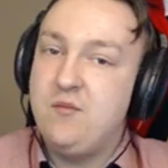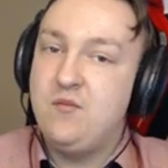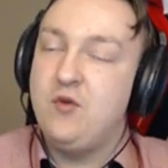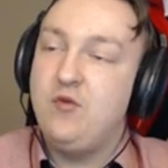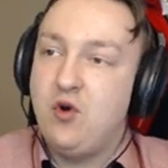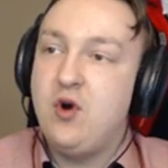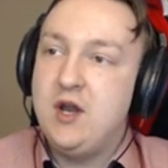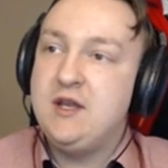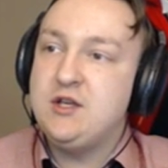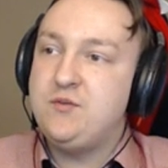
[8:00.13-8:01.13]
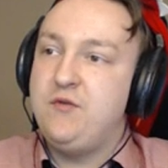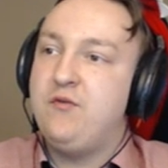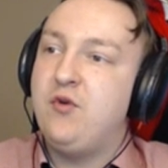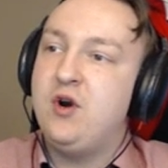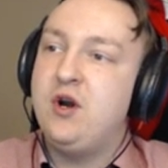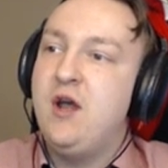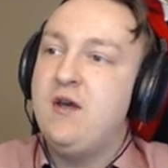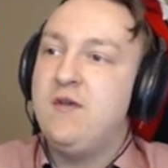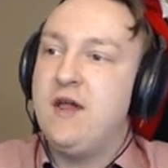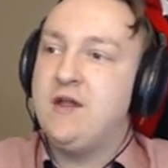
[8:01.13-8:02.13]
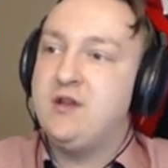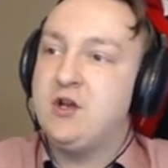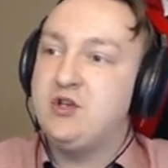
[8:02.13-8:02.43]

I'm recording this before Valentine.